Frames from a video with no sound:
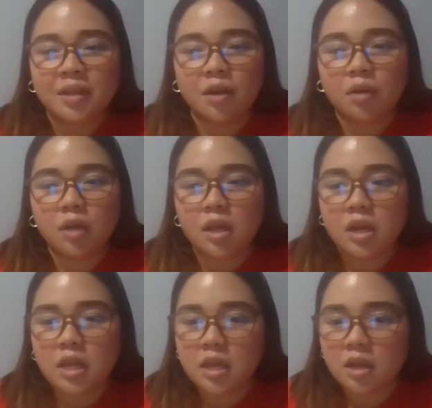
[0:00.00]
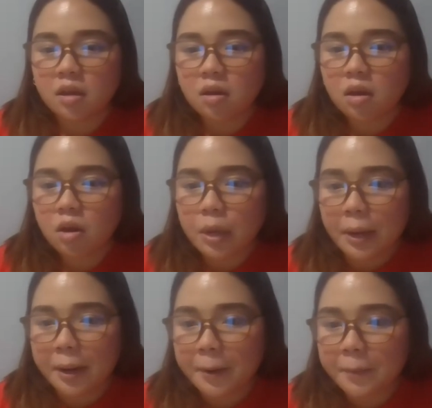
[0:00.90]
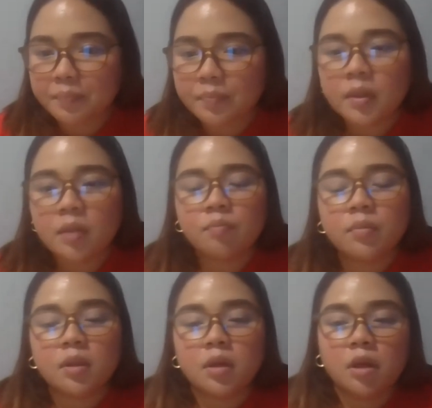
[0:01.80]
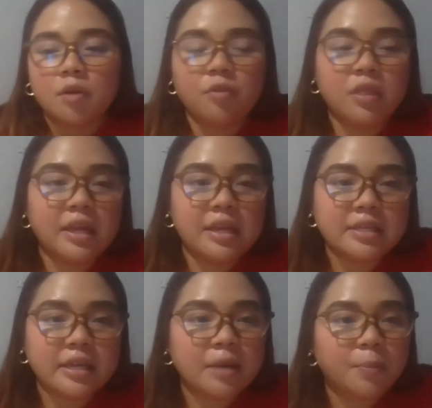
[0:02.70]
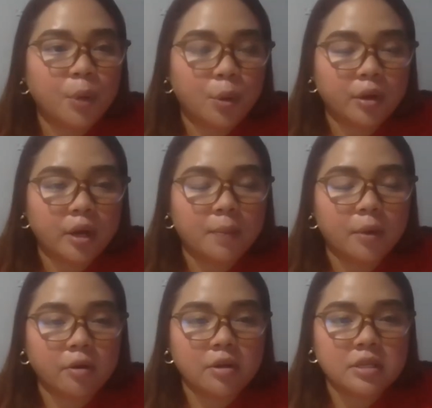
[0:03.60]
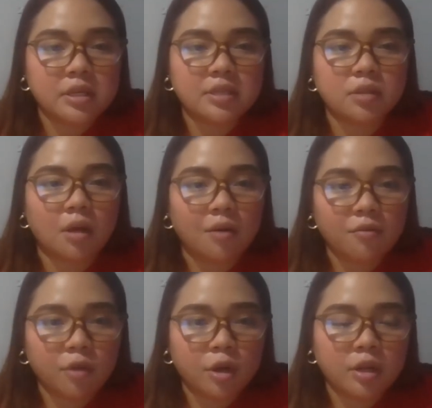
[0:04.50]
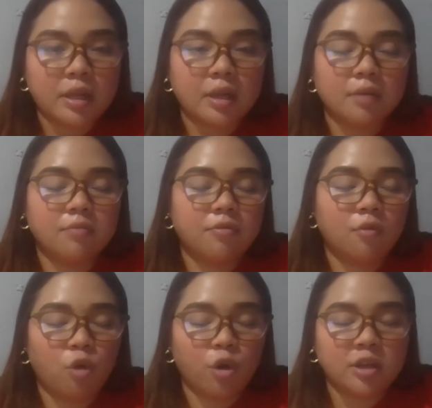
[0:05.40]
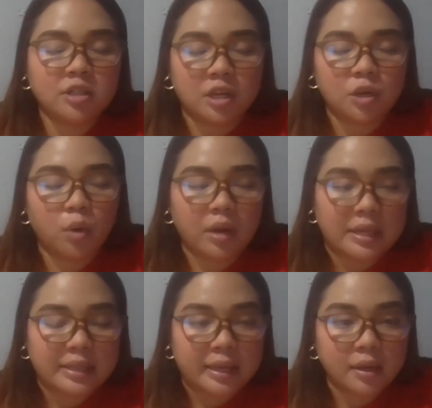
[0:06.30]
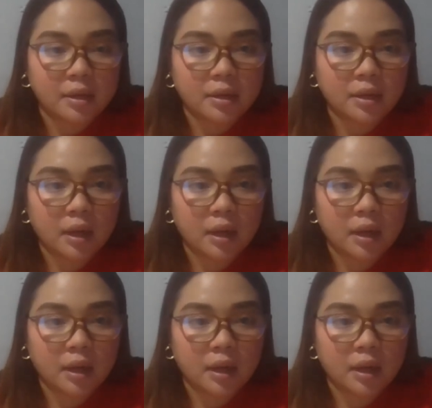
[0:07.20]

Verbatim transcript: Now in here, um, for the ECE program, RC, is it offered for January intake?